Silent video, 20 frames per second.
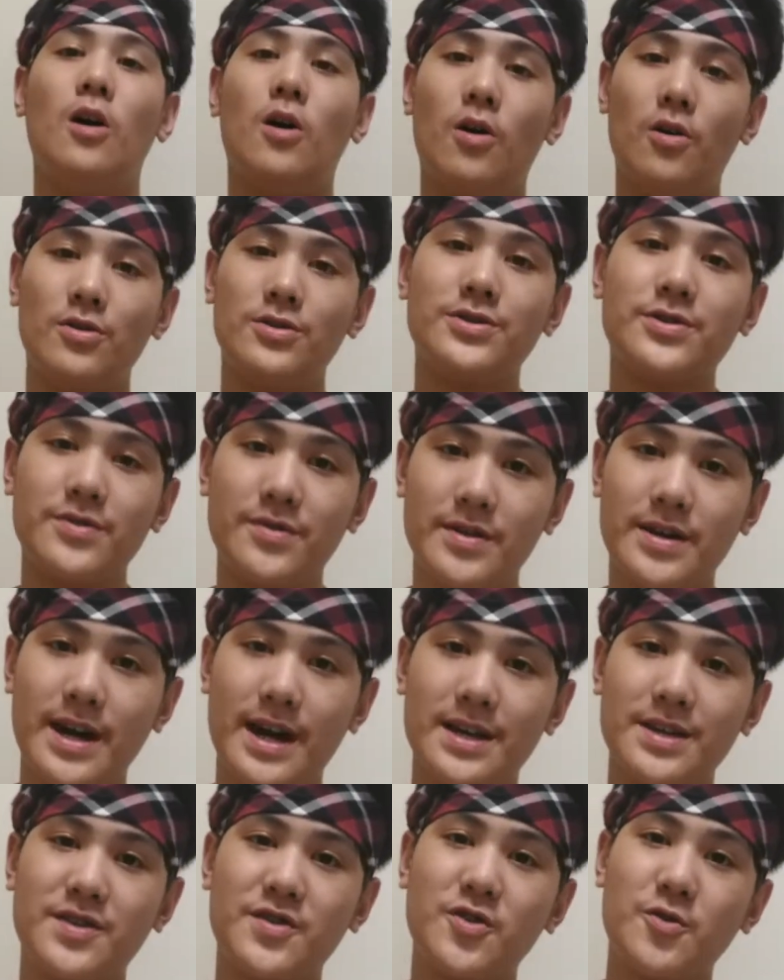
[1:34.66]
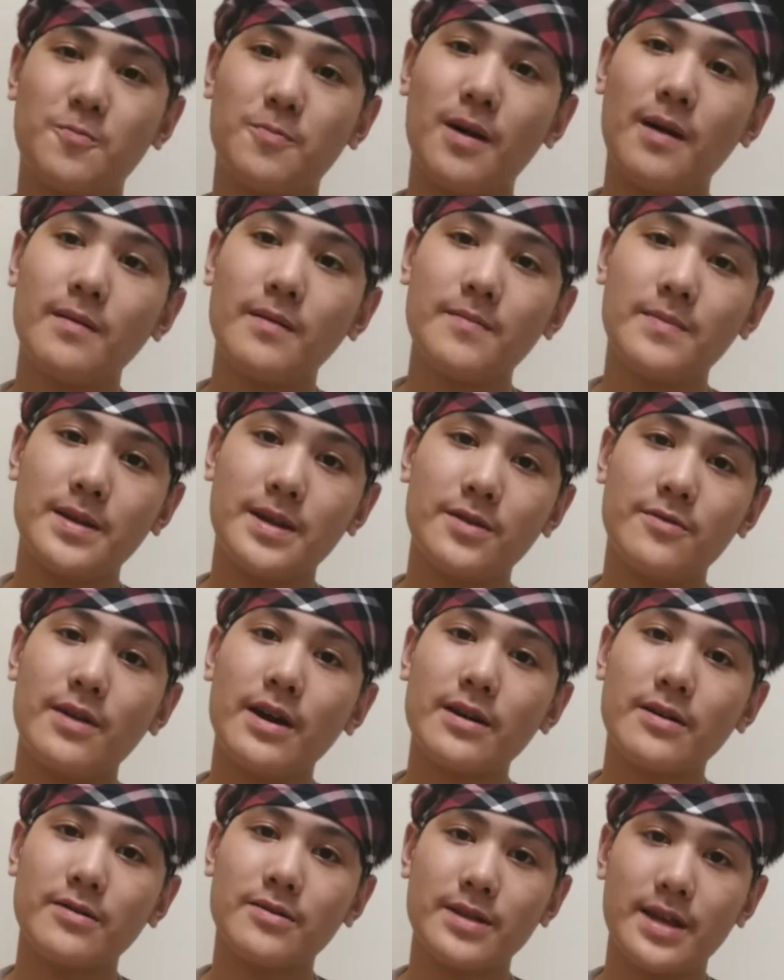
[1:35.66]
Also, you guys, you're probably
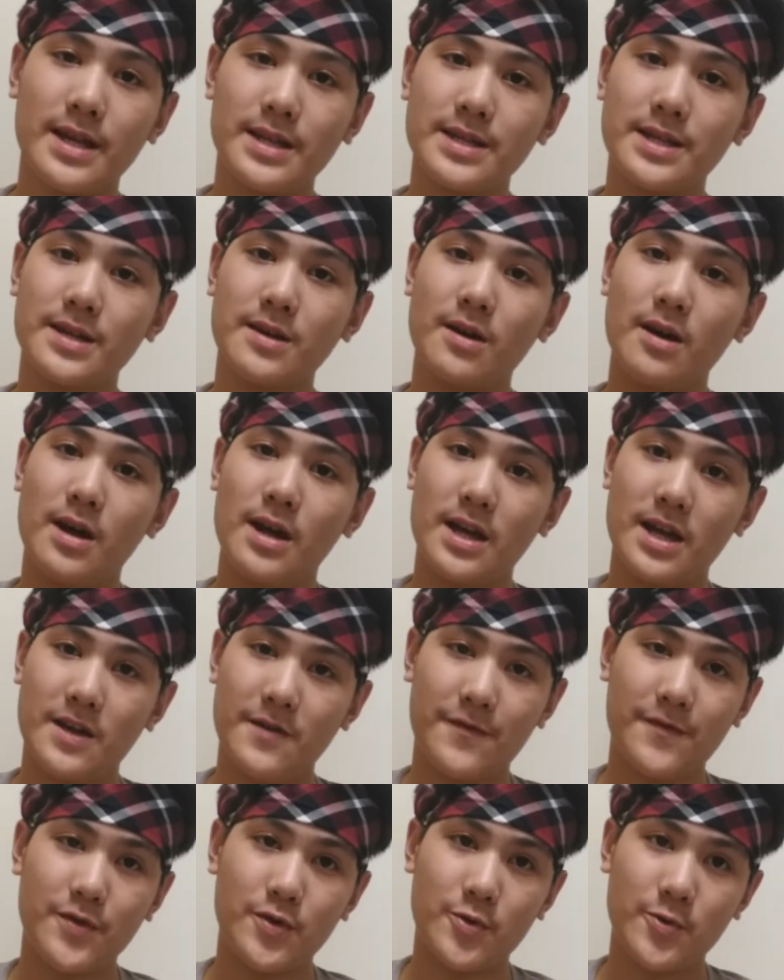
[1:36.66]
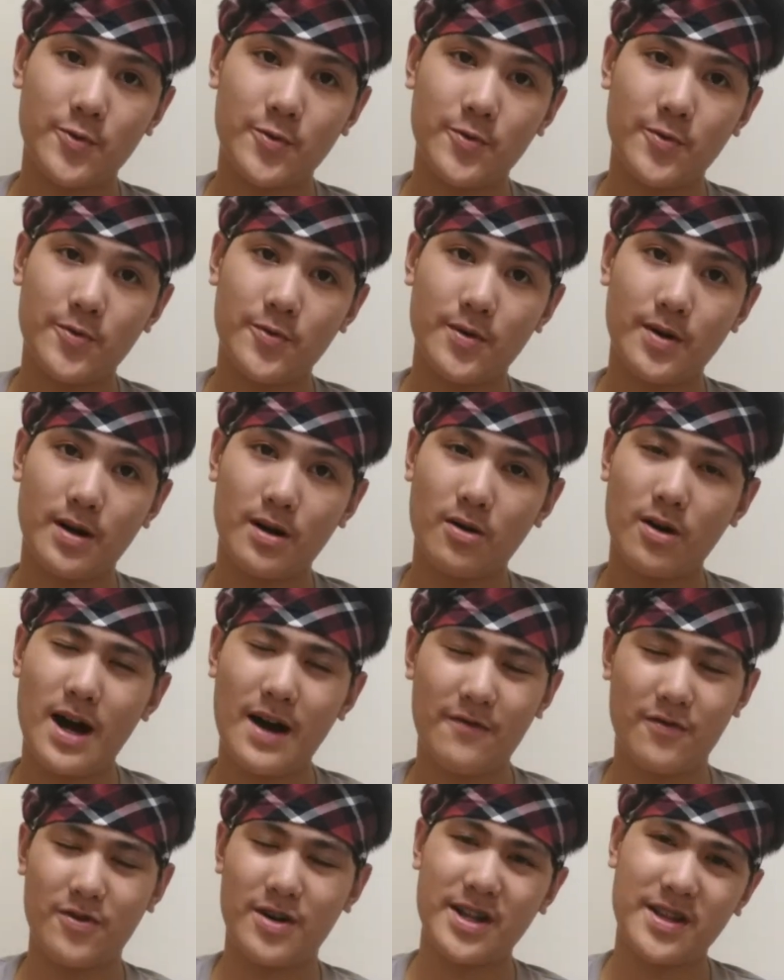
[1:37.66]
recognizing if you
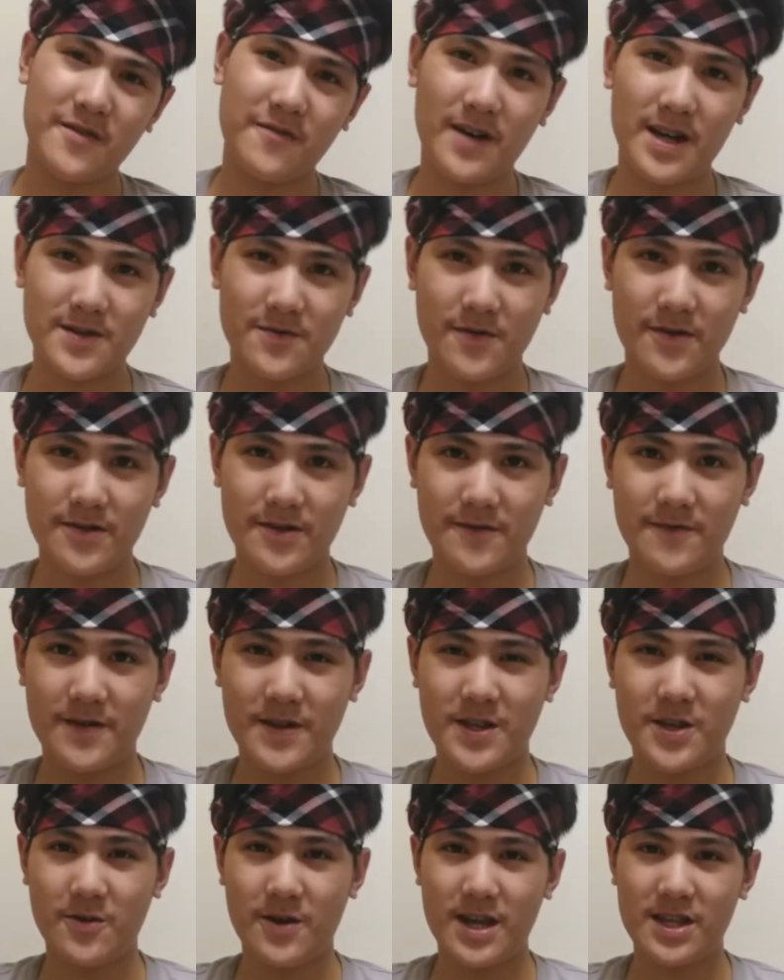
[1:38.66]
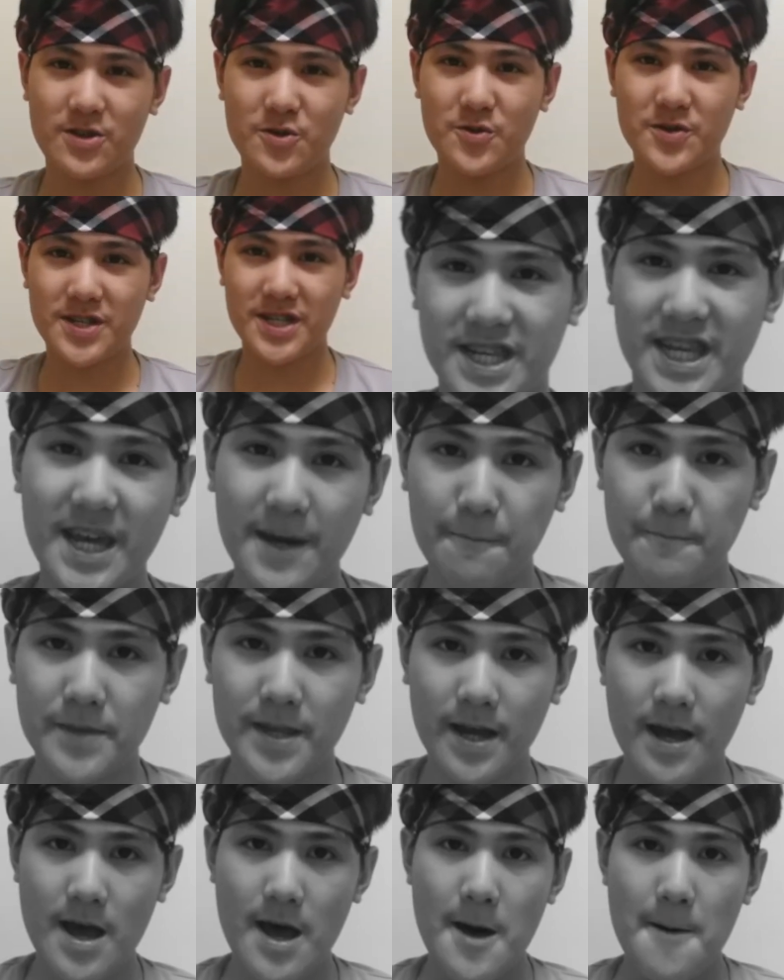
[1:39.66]
have already fast-forwarded the video and you
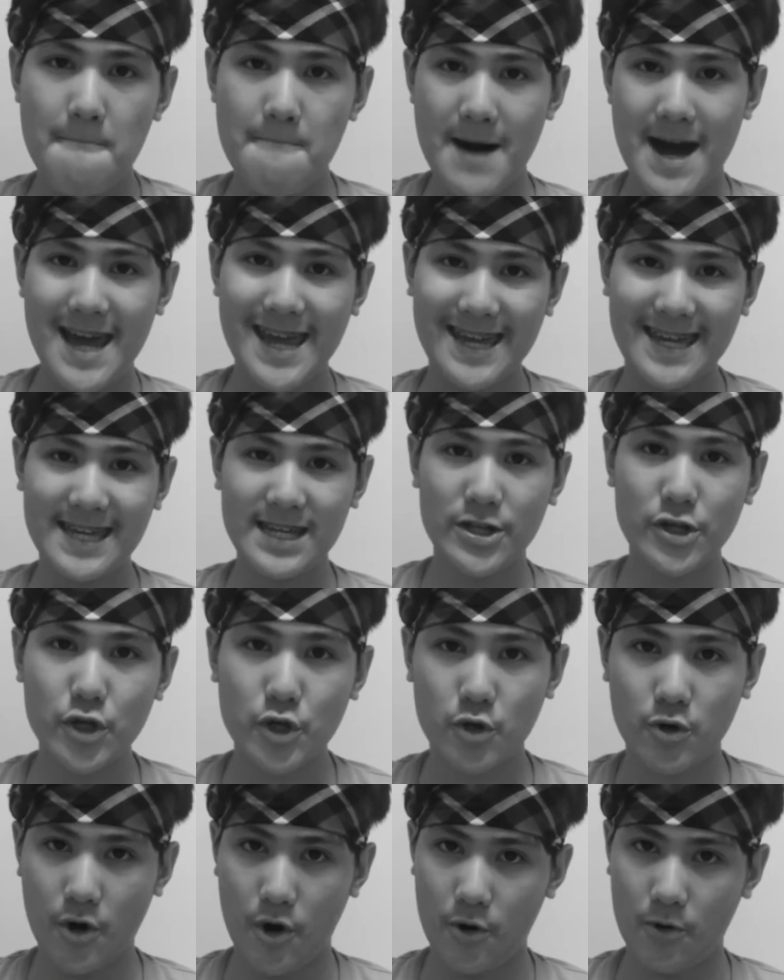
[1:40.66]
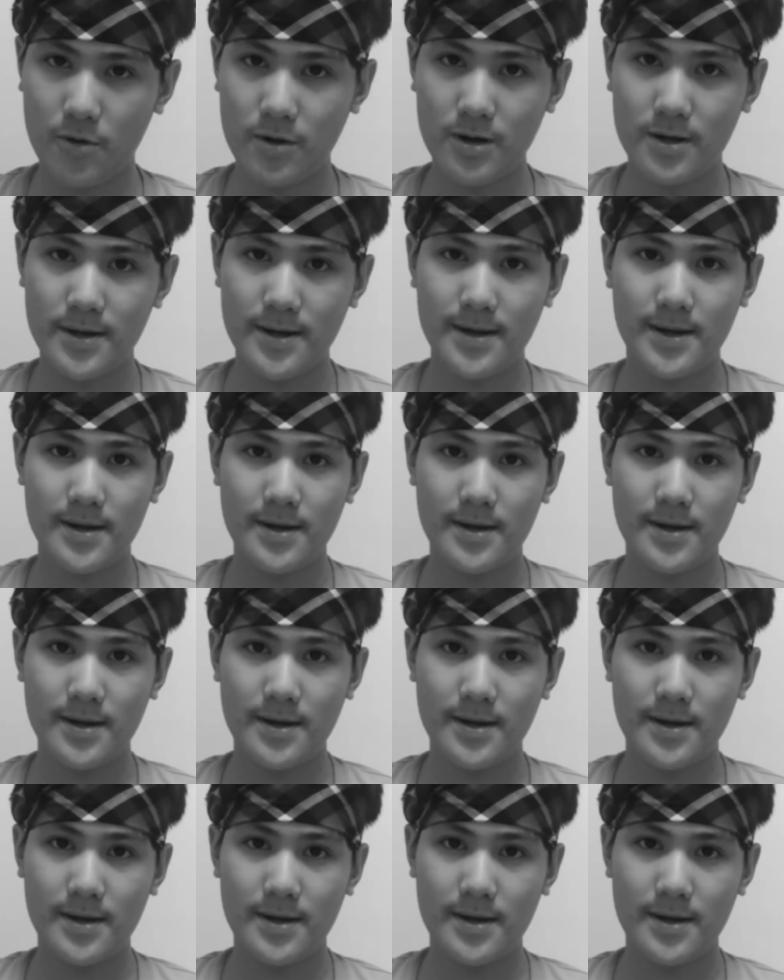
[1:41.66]
skipped my intro.